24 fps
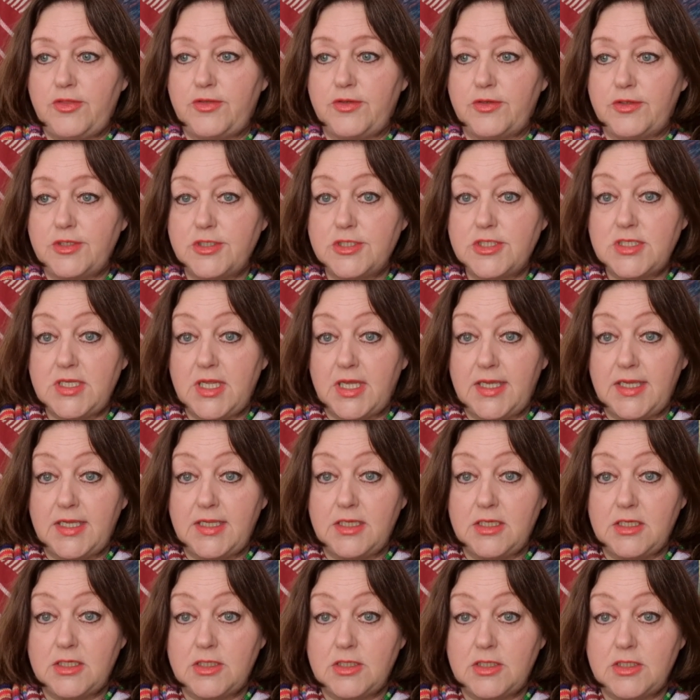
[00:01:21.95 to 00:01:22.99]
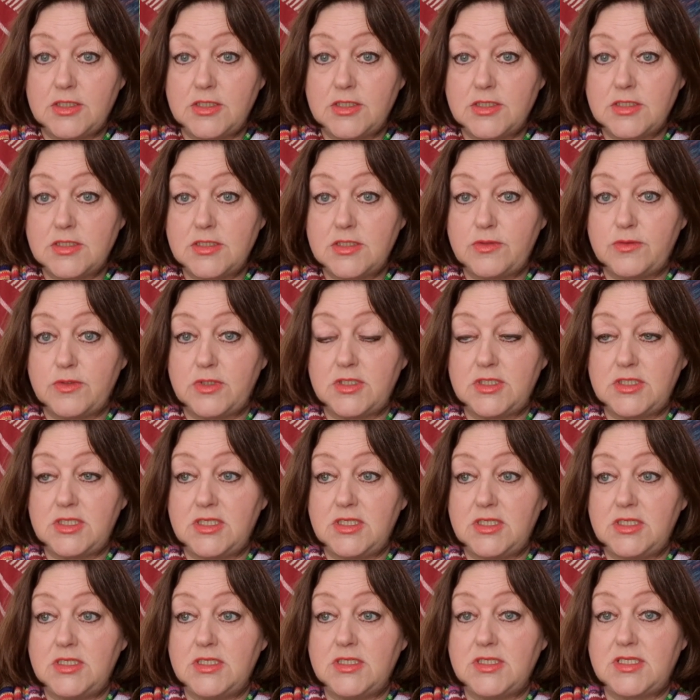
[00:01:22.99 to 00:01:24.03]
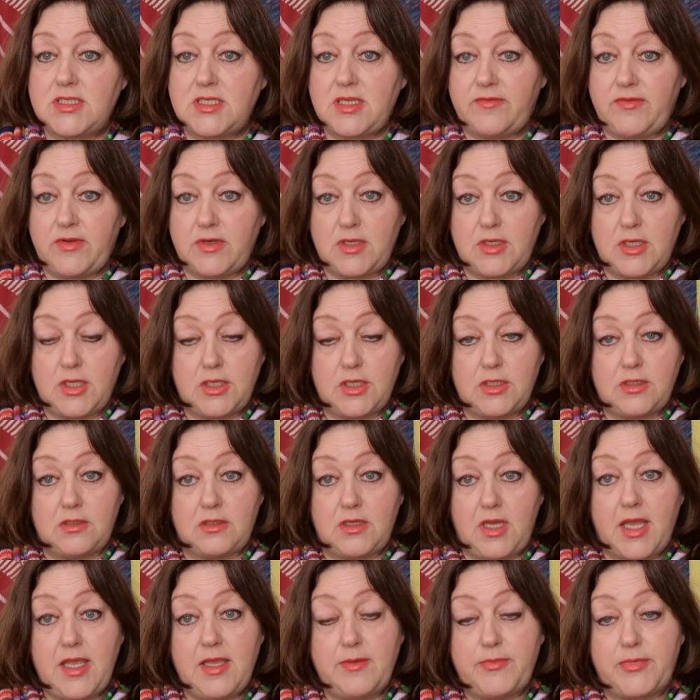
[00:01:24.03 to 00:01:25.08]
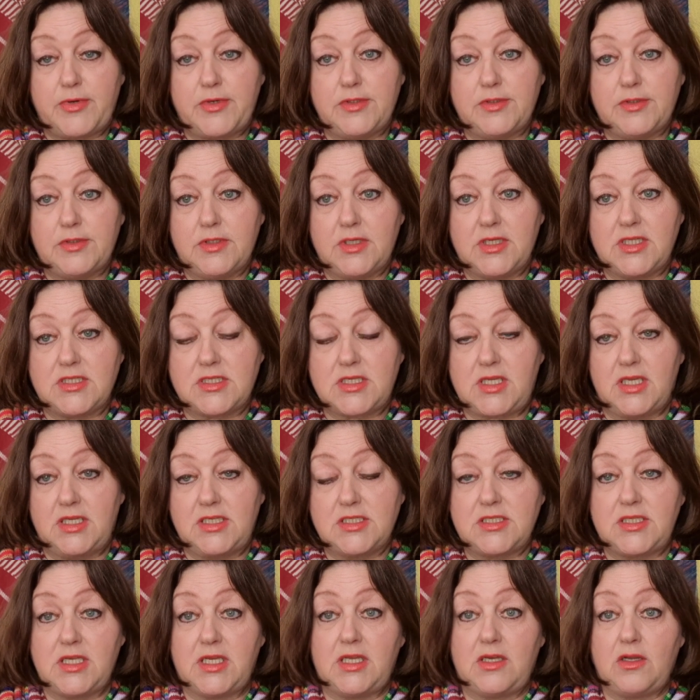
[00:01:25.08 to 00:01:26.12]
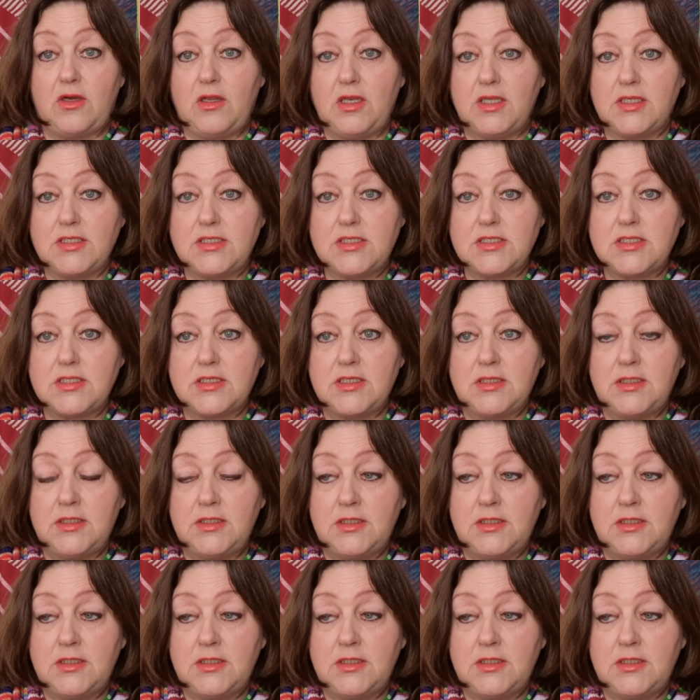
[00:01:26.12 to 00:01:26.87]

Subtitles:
Thursday, 27 April. It's King's Day in Holland.